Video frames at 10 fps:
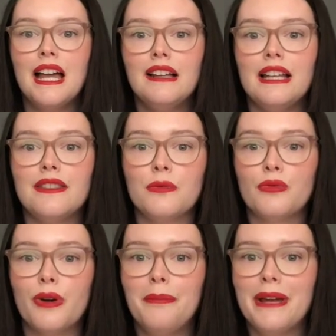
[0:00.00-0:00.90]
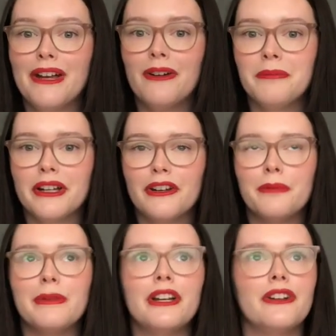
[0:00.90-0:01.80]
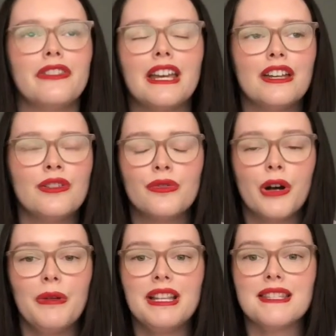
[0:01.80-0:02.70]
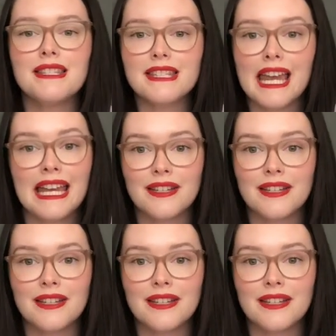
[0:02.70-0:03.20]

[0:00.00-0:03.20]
let them grow bigger and bigger and bigger, they can grow insane.